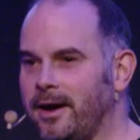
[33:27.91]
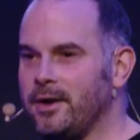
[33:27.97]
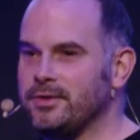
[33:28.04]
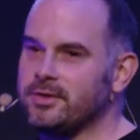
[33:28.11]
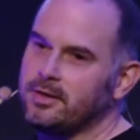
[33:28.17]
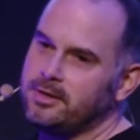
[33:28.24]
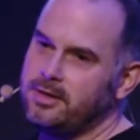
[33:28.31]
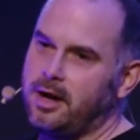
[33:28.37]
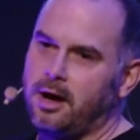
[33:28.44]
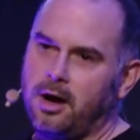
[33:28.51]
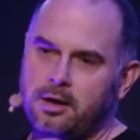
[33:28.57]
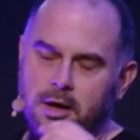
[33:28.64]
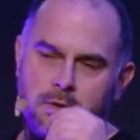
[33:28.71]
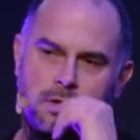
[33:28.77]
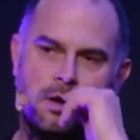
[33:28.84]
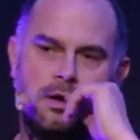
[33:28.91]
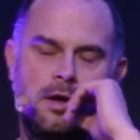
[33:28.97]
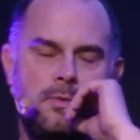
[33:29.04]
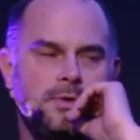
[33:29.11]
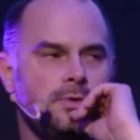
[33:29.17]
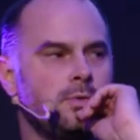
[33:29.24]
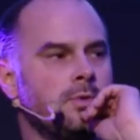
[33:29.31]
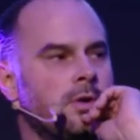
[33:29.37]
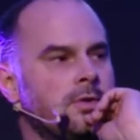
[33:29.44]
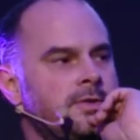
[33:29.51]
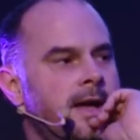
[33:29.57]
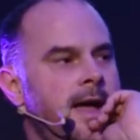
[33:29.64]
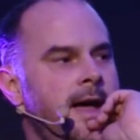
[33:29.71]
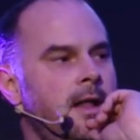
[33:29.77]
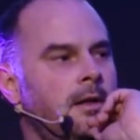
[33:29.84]
goes, yeah, I know it's all gone
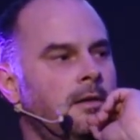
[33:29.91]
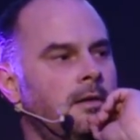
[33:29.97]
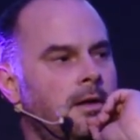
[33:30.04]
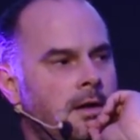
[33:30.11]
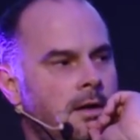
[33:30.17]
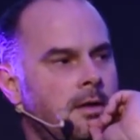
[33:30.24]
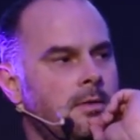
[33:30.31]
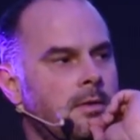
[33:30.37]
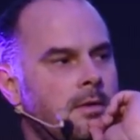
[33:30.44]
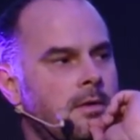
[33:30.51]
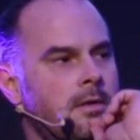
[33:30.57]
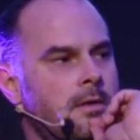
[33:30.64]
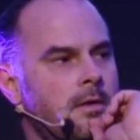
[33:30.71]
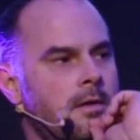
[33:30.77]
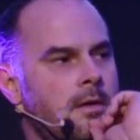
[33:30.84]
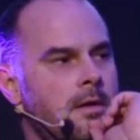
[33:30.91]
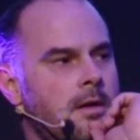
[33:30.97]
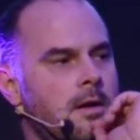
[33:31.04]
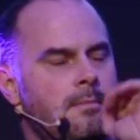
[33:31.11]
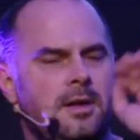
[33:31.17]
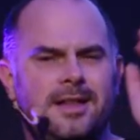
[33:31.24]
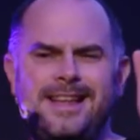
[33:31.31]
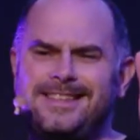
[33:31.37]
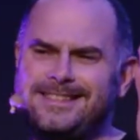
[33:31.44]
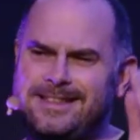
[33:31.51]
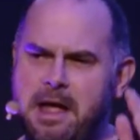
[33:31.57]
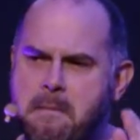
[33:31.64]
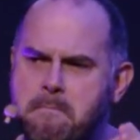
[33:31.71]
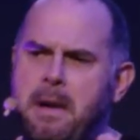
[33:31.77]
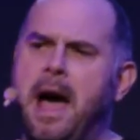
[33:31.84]
to hell, I know. But let's
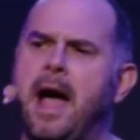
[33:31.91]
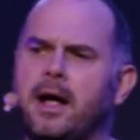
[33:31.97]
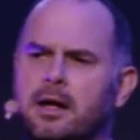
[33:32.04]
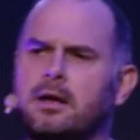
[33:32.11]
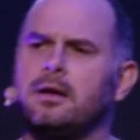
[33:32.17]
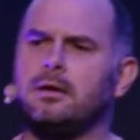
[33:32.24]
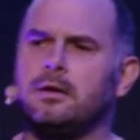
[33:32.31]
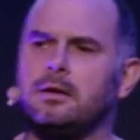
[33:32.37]
step back